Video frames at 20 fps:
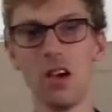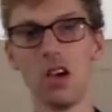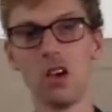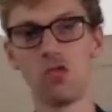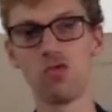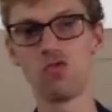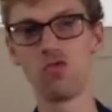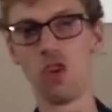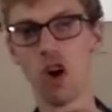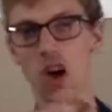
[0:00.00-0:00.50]

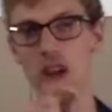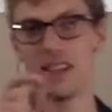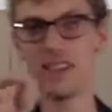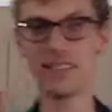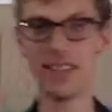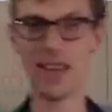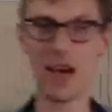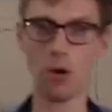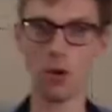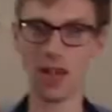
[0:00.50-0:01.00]

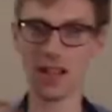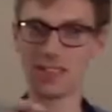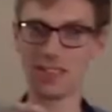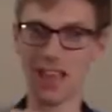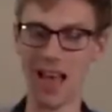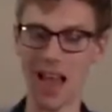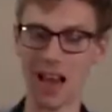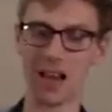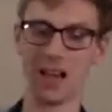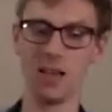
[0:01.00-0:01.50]
write out
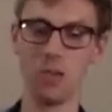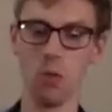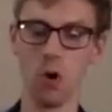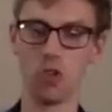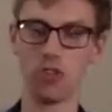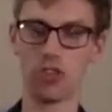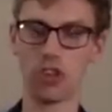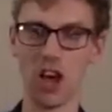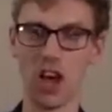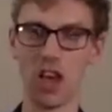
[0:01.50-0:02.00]
exactly
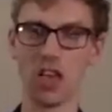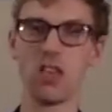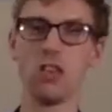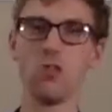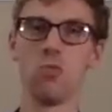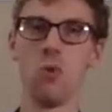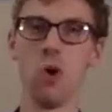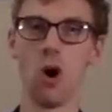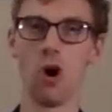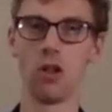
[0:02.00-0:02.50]
what tyre
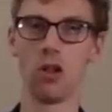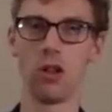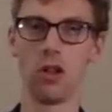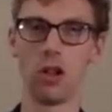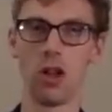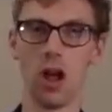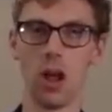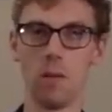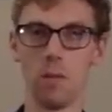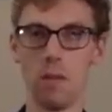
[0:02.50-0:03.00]
you want
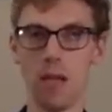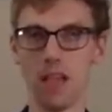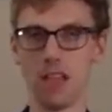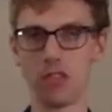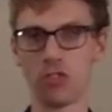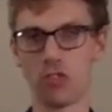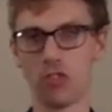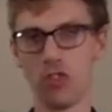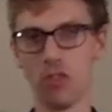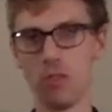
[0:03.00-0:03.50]
and make
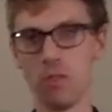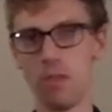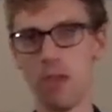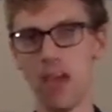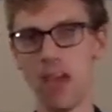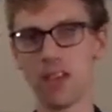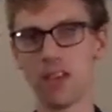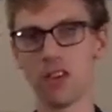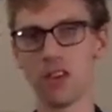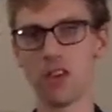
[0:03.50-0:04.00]
sure you
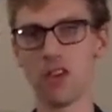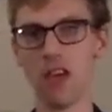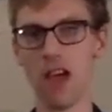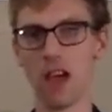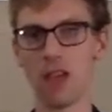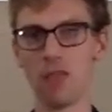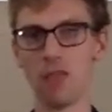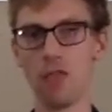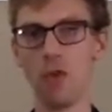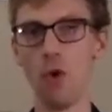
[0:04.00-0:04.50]
pick the
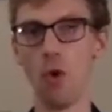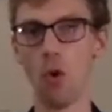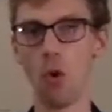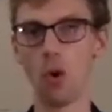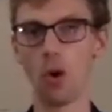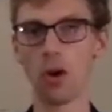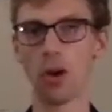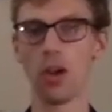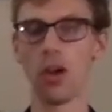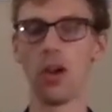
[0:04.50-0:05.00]
correct
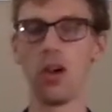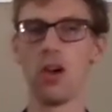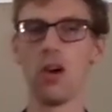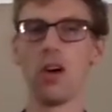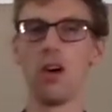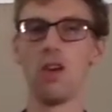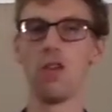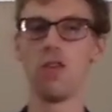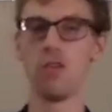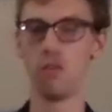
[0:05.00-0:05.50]
fork
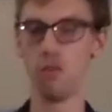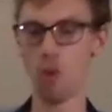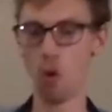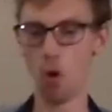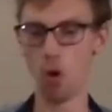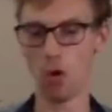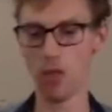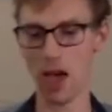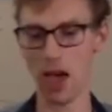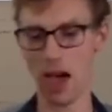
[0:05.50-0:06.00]

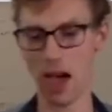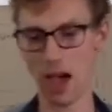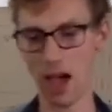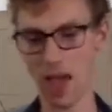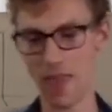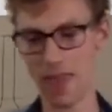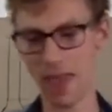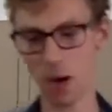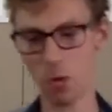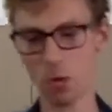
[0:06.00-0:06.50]
for that,
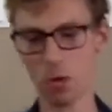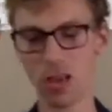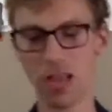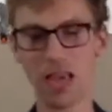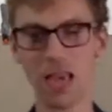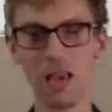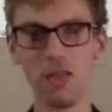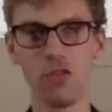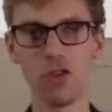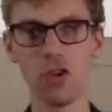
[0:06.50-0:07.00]
and that will
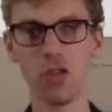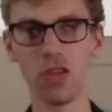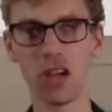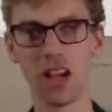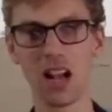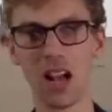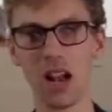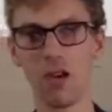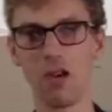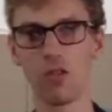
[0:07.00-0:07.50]
give you the
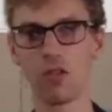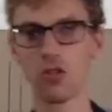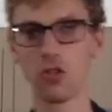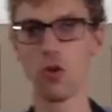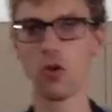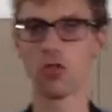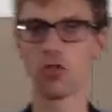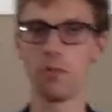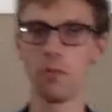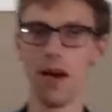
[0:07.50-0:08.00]
clearance
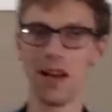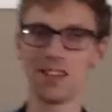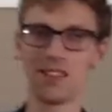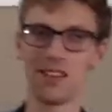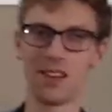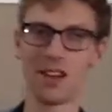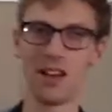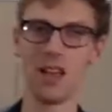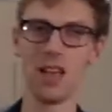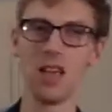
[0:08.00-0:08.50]

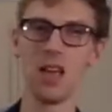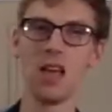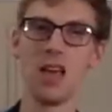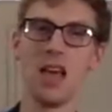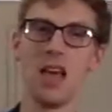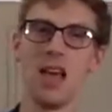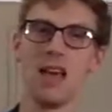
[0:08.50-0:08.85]
automatically.